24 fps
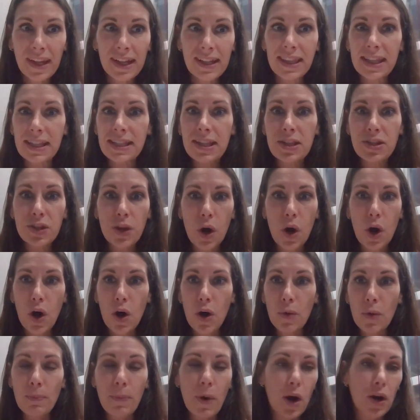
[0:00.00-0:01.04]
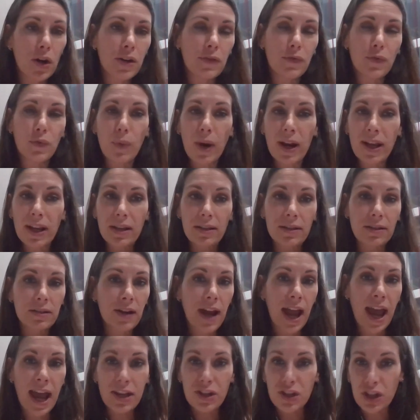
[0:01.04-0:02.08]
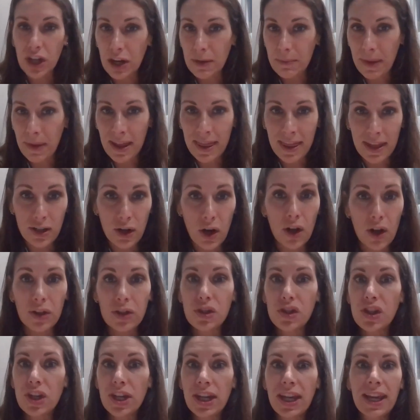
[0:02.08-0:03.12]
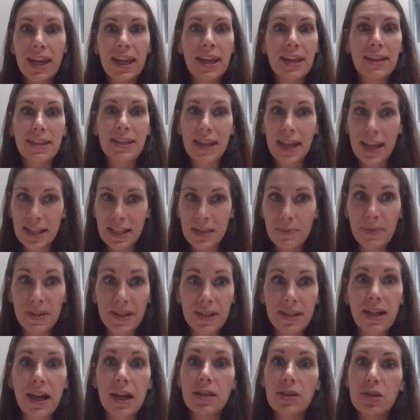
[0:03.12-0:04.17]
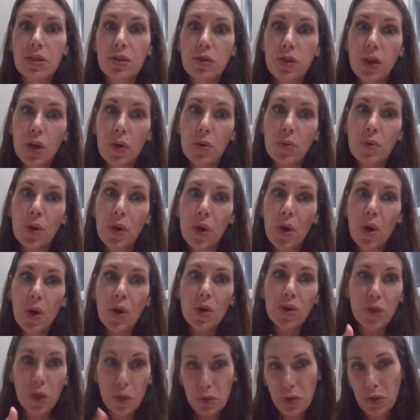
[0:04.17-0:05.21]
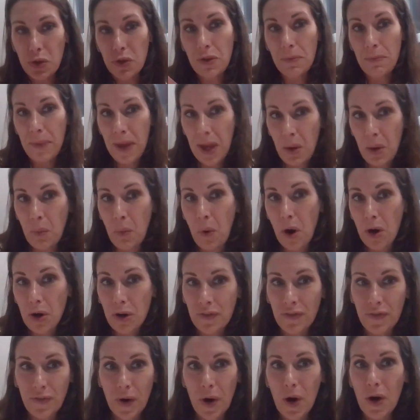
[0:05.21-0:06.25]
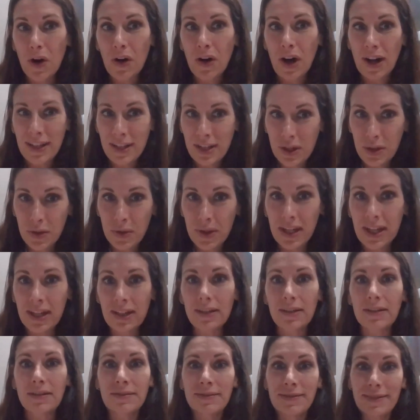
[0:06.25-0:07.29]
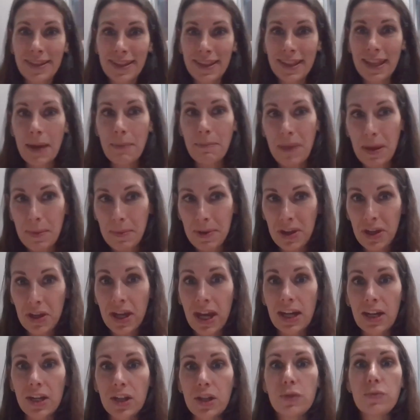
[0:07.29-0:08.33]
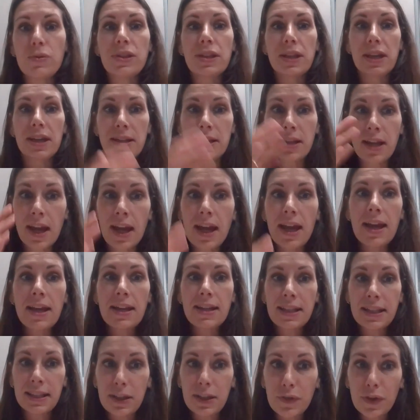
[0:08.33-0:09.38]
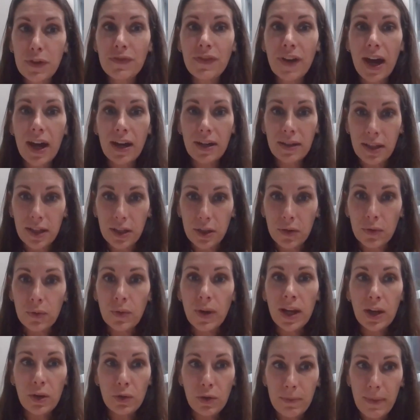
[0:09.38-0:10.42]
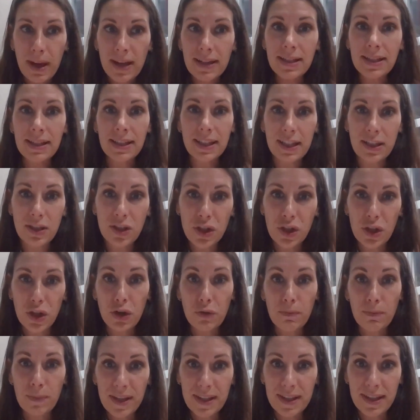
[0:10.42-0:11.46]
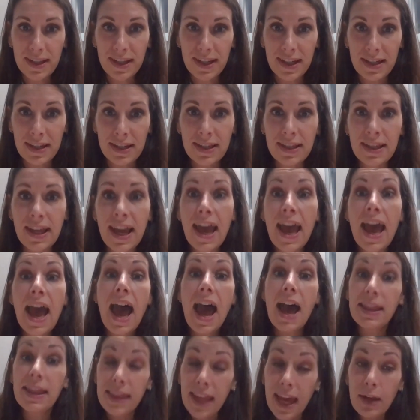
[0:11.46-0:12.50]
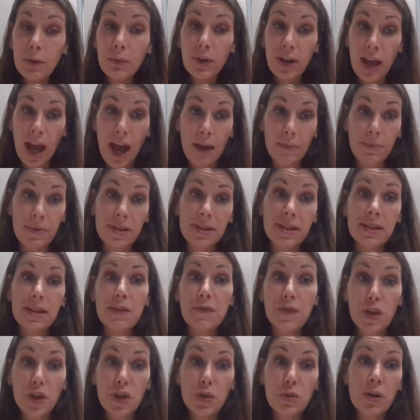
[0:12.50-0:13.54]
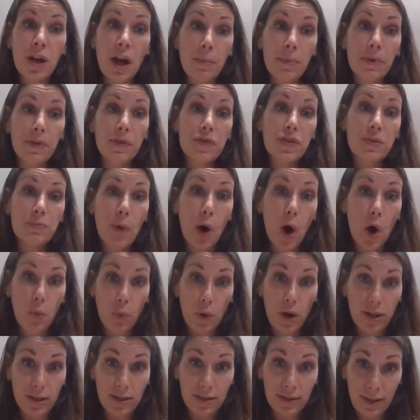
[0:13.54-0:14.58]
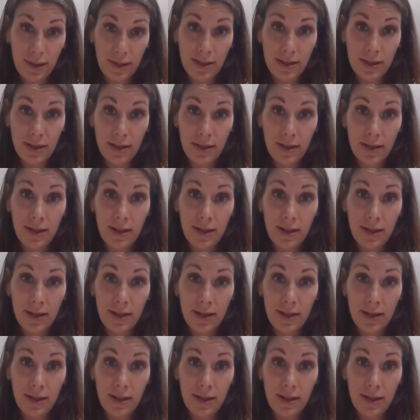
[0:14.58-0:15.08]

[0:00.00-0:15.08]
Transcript: this is all part of regular agile methodology. It's been done. So don't do the big waterfall, a 2-year, then maybe you get to use it. Deliver value incrementally to your business. And then what happens is if you do a couple of small ones,